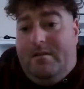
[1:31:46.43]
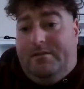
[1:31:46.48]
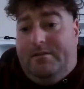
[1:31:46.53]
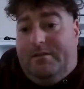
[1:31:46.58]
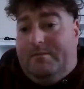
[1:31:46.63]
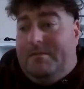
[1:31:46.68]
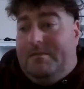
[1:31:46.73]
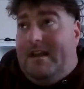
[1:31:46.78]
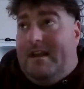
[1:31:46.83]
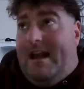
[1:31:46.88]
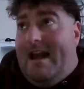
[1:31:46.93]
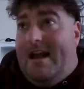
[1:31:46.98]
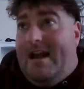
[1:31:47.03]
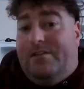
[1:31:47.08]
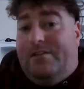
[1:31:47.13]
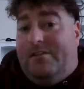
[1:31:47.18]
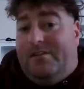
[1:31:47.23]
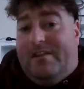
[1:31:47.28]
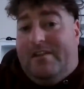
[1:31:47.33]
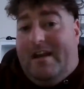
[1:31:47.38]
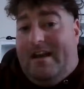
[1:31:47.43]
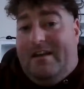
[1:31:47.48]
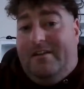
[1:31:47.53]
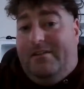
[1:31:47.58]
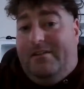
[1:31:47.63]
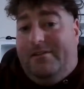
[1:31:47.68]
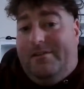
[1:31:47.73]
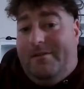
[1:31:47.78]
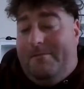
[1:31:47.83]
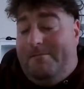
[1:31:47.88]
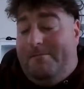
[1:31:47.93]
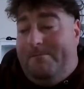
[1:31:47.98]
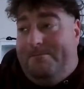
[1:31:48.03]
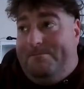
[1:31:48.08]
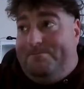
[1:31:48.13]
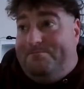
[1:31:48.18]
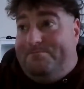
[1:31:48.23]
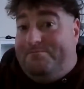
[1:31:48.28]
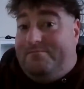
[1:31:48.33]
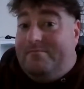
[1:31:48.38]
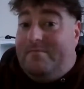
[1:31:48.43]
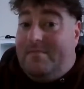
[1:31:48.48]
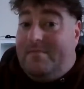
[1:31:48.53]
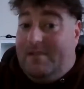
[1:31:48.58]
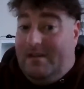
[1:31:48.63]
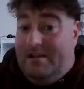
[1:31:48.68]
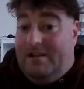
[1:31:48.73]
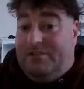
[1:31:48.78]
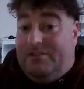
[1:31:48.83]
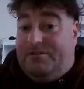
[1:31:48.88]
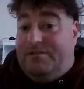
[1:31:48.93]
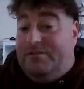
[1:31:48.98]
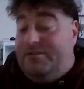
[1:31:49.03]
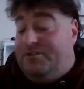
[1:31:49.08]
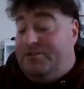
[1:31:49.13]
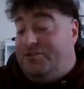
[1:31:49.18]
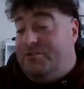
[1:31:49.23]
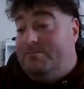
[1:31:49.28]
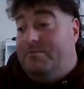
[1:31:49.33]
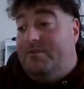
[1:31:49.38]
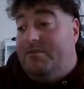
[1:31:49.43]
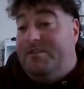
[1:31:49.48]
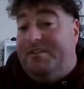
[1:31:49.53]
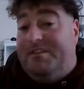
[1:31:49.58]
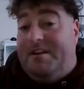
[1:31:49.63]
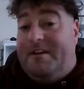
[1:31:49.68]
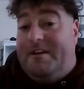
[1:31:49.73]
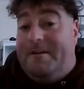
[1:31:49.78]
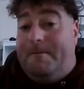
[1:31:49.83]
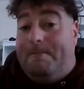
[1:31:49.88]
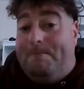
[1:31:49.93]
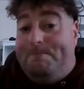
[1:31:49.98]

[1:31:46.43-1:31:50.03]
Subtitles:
To me, a house is a house. That's what I should point out.